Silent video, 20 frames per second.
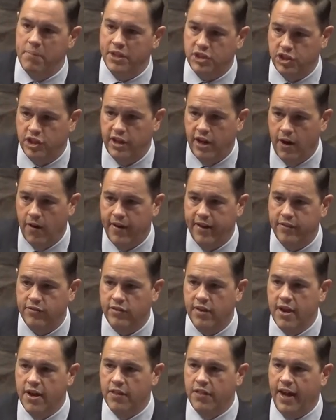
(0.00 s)
That's
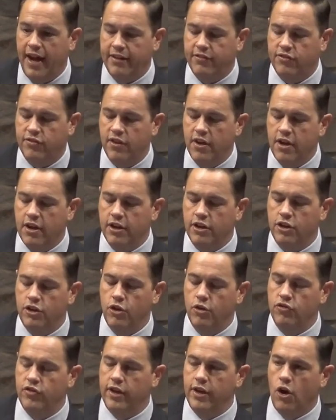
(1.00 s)
using Old
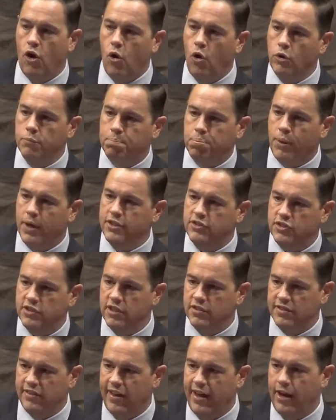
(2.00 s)
Princeton's langu-
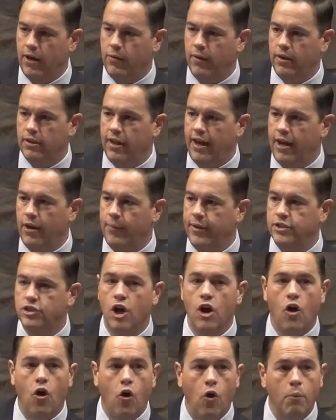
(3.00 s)
language. Old Princeton
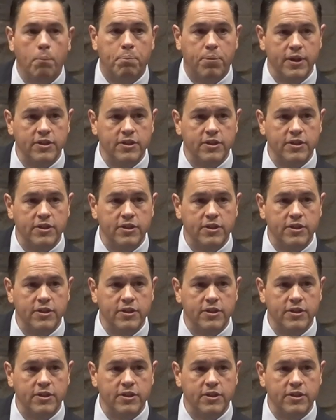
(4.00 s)
sent